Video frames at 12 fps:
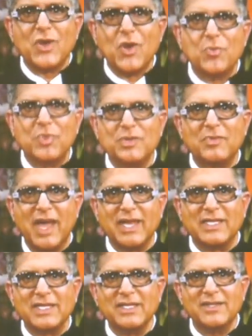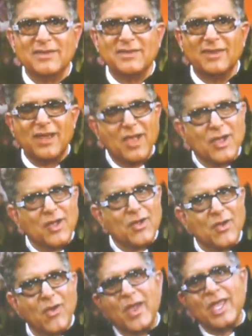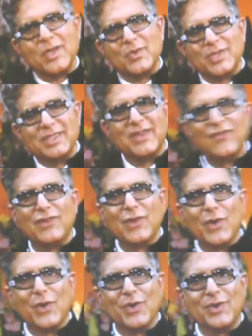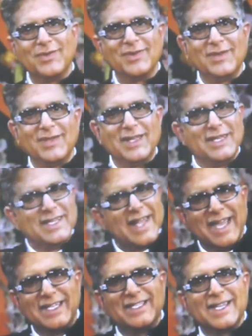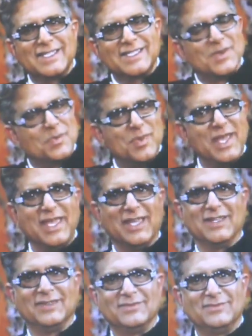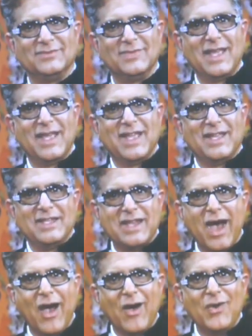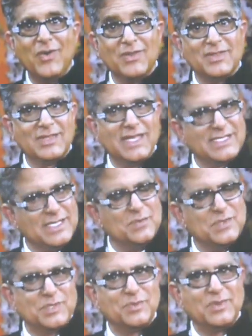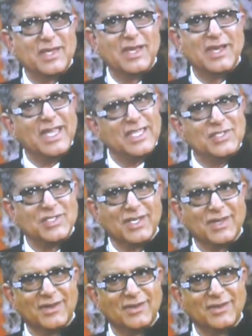open-minded, going with the flow, lightness of being. Now, there seems to be a hitch here.